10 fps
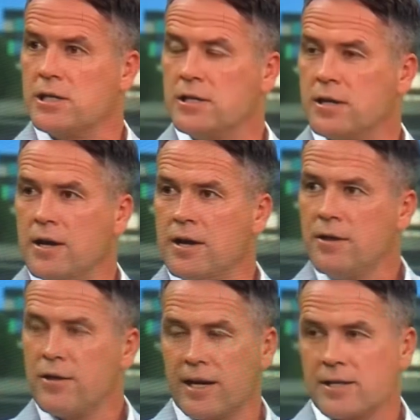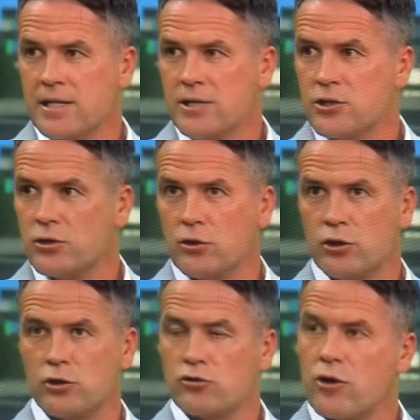He thinks he should
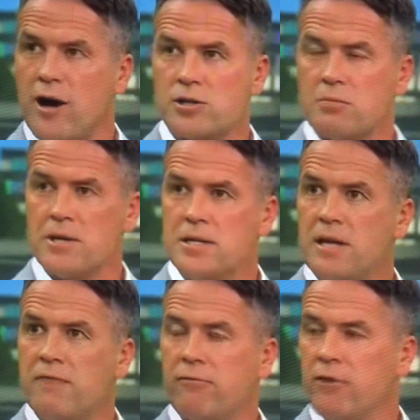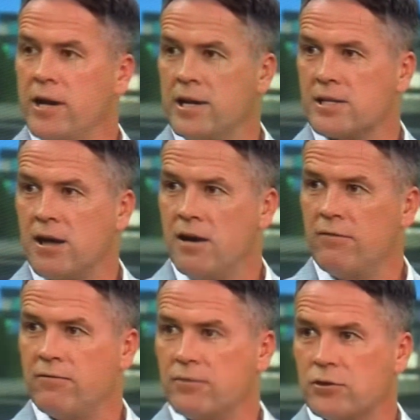just try something different in his life.